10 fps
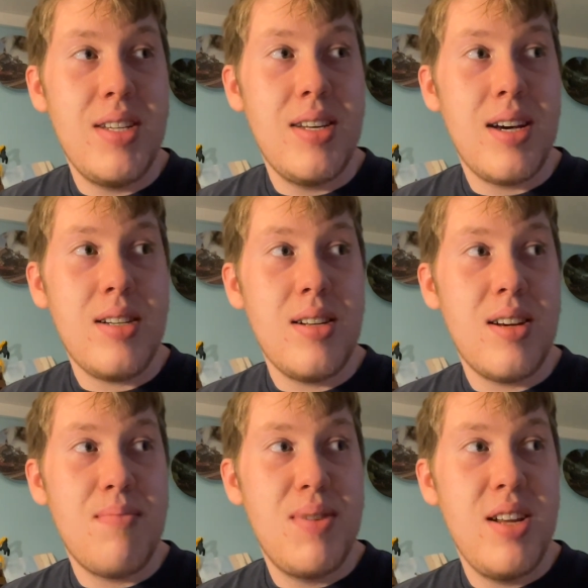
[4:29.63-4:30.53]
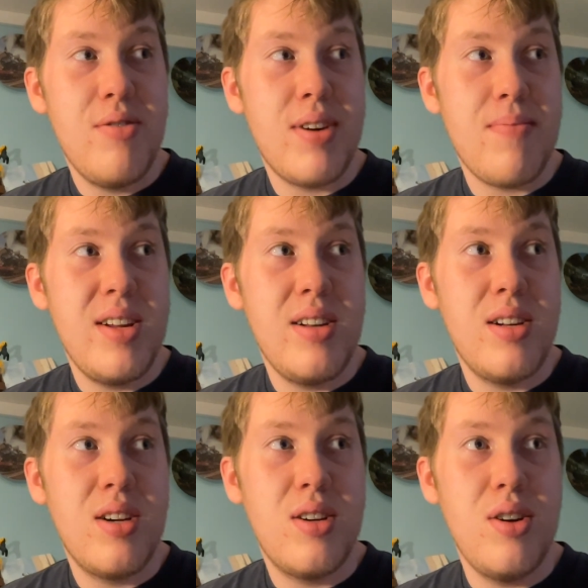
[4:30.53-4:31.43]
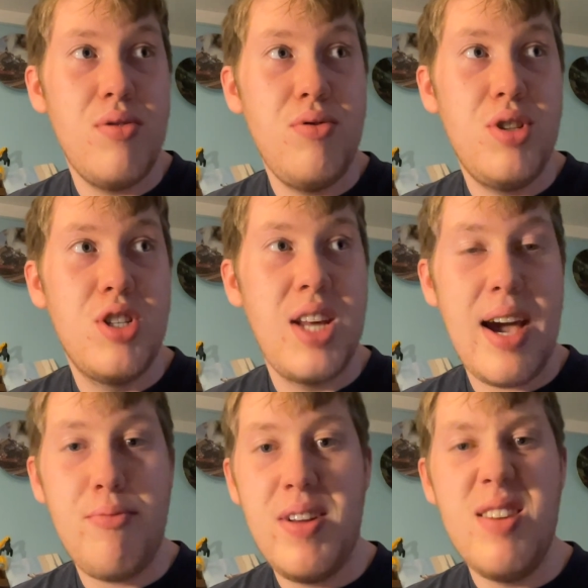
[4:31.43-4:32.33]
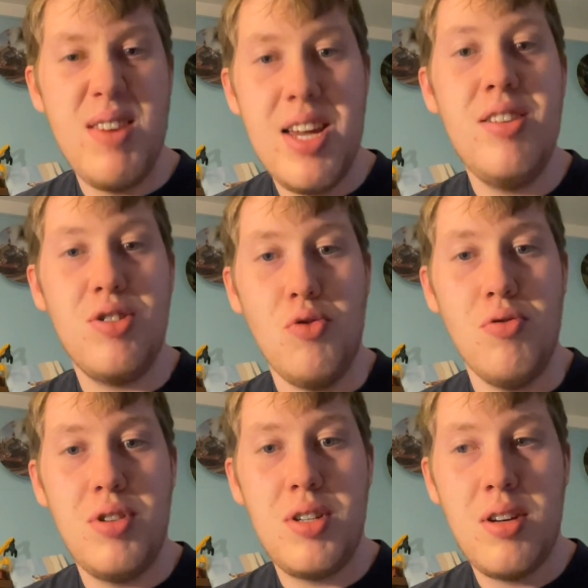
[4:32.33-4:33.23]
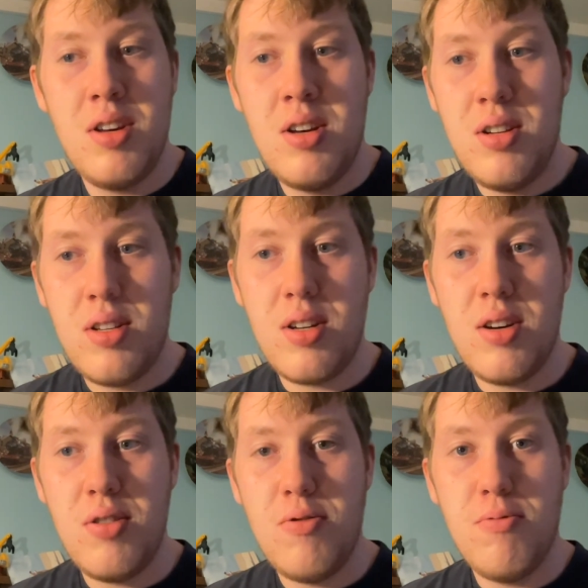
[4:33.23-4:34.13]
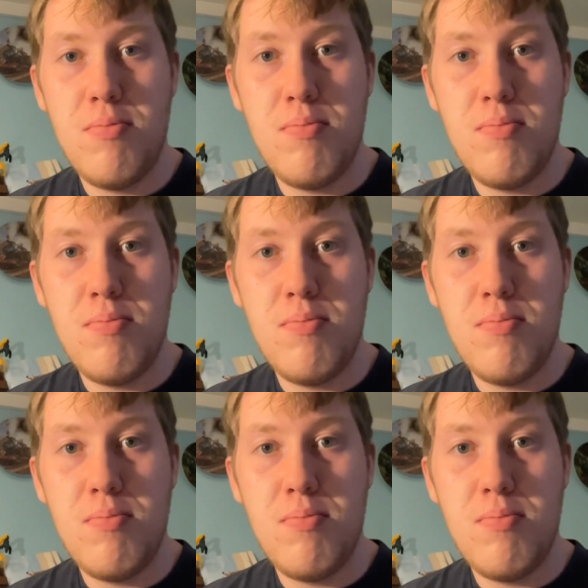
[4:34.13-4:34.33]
after that, Peter Rabbit goes down with measles. So